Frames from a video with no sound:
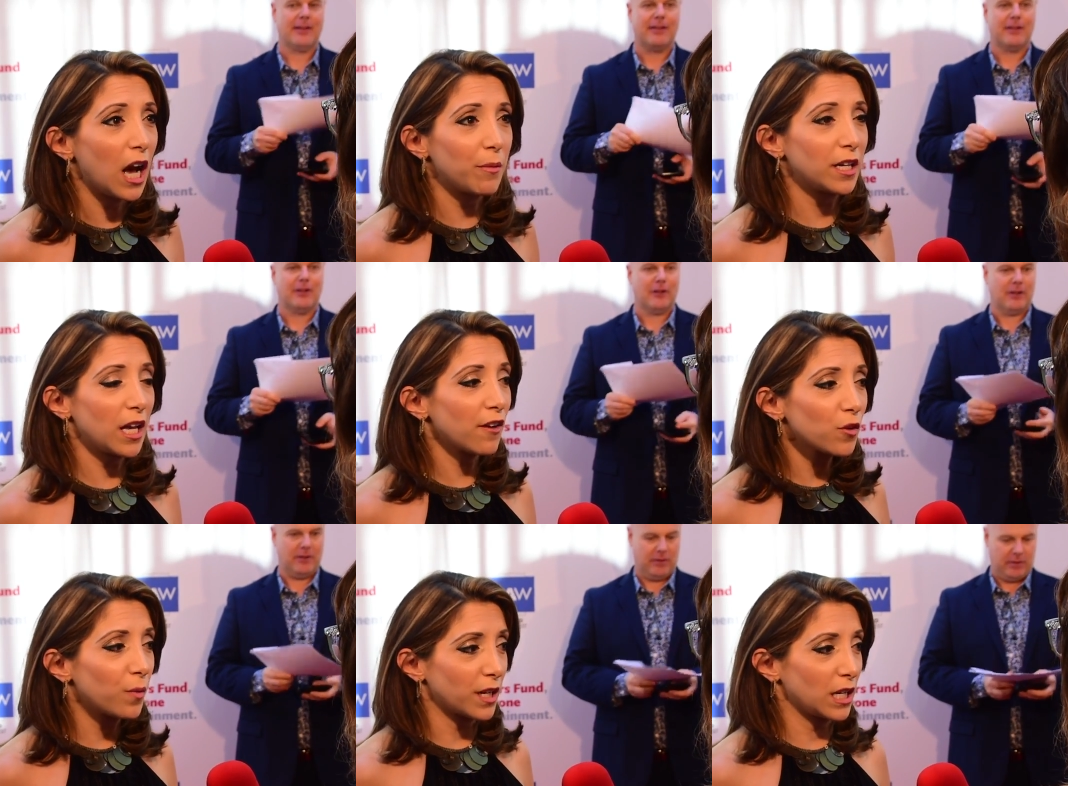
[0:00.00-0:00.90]
Speaker 1: I mean,
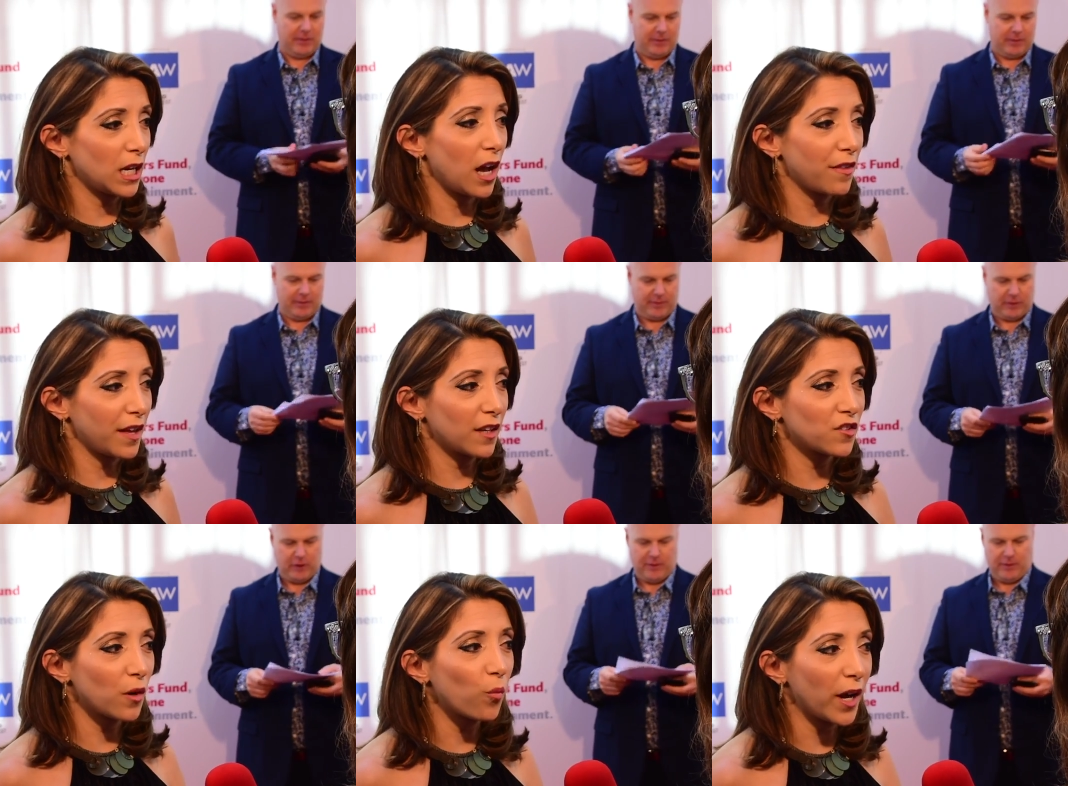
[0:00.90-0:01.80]
everybody, I think, in
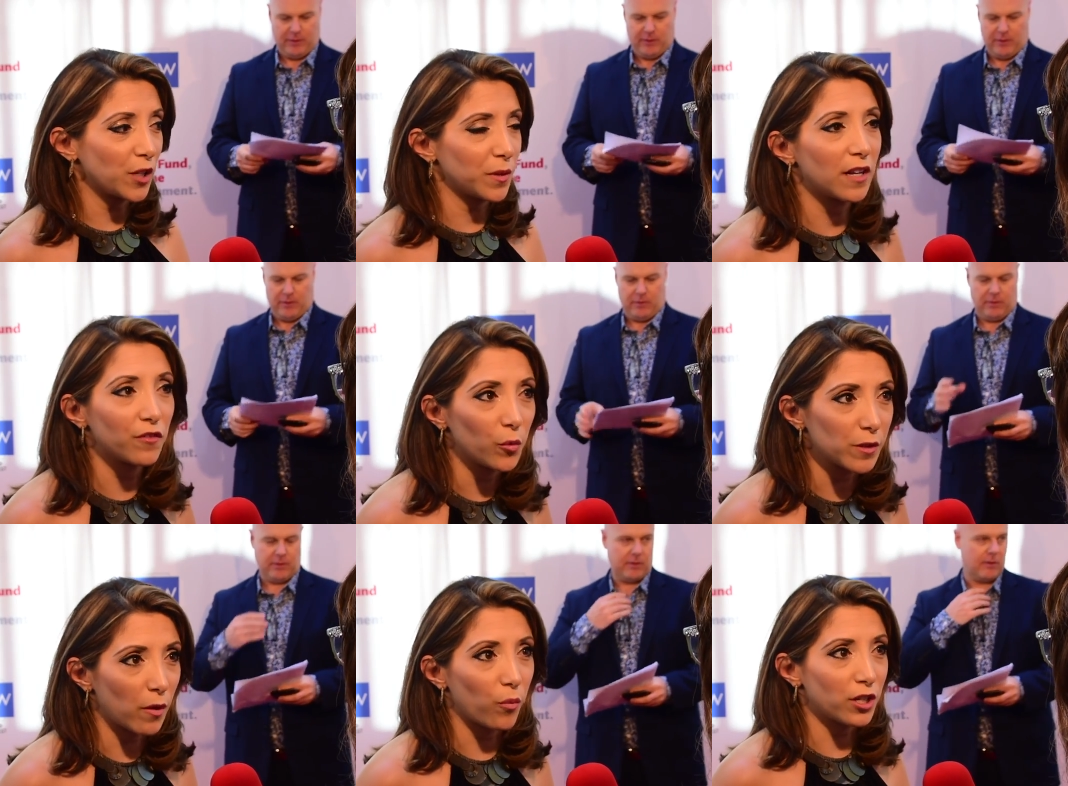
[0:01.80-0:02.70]
some way has been
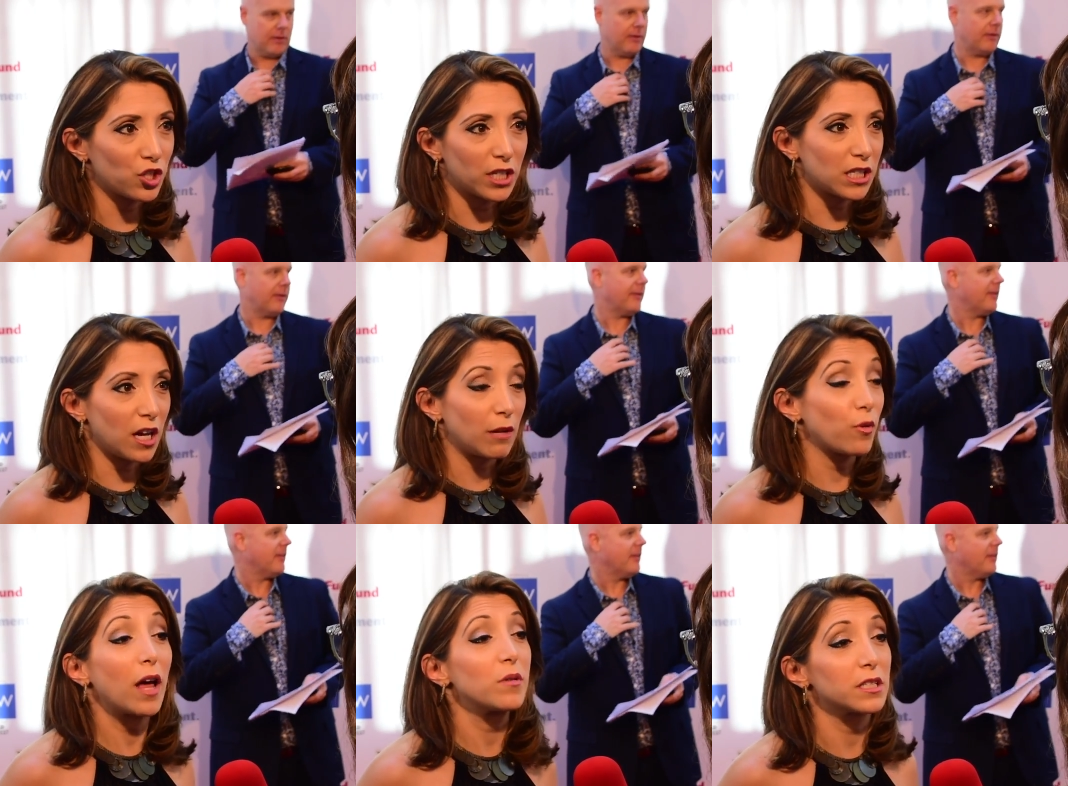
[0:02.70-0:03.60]
influenced by what she's done.
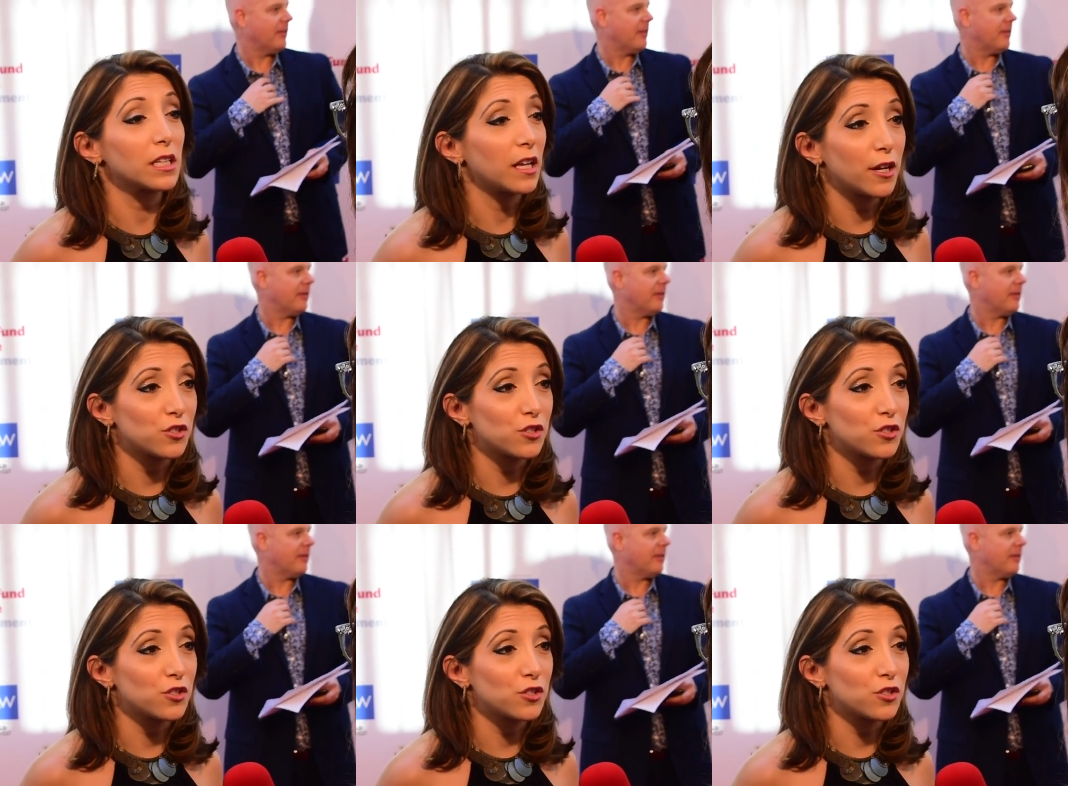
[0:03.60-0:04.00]
When I was little, I